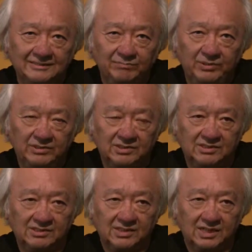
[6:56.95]
been
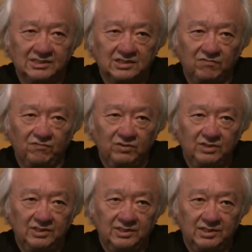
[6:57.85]
discussed
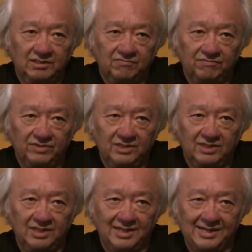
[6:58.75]
fully enough.
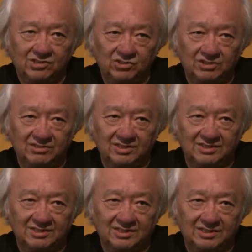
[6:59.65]
And I actually
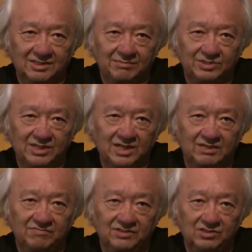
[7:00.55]
think that it comes out of his